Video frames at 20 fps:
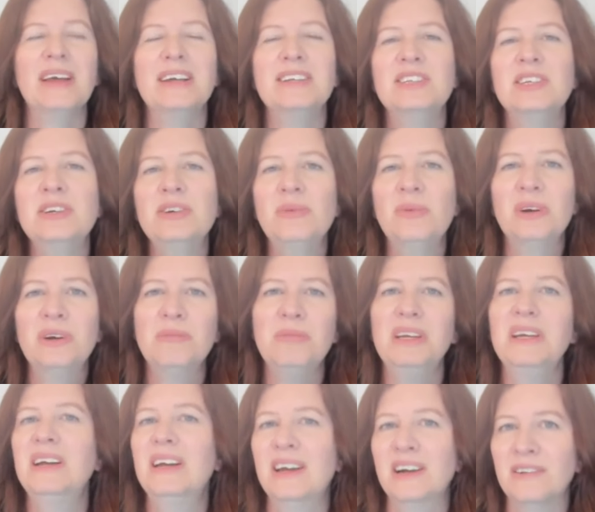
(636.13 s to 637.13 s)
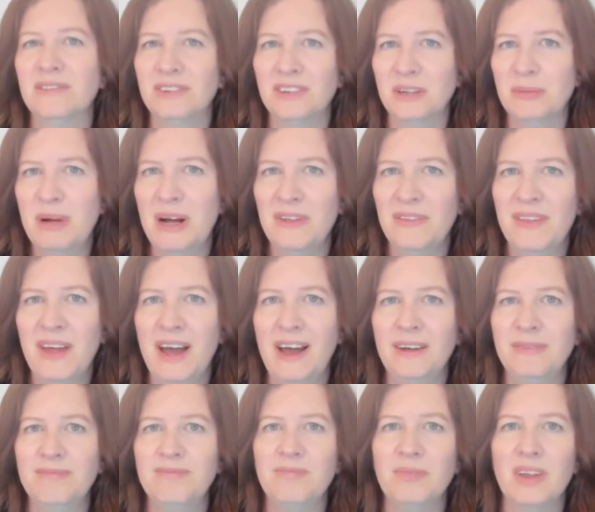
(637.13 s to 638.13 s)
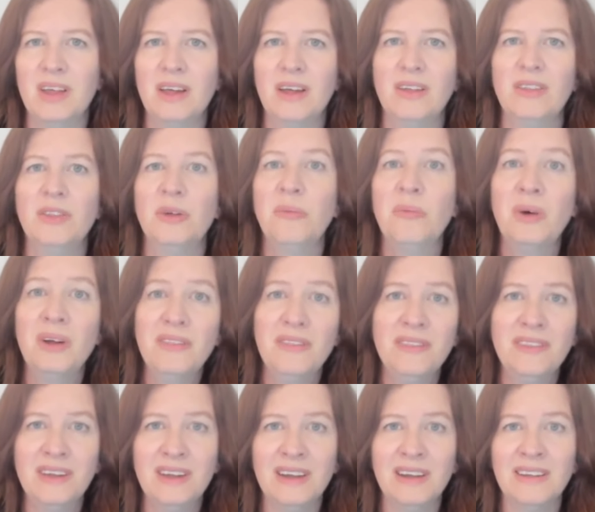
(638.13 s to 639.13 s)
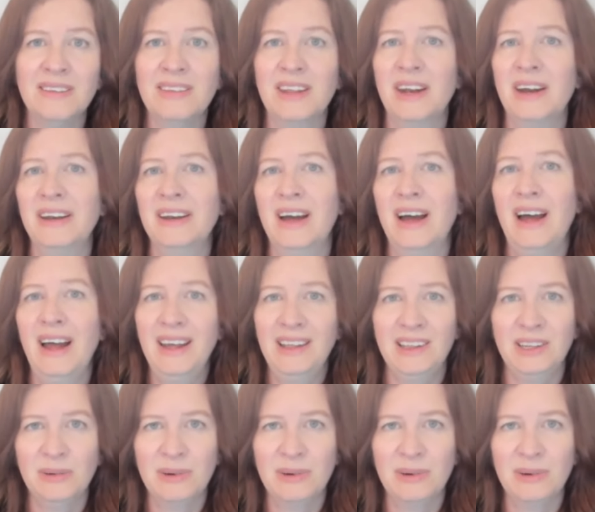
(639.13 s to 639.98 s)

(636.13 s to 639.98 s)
So you want to be careful about that. The one thing that I'd highly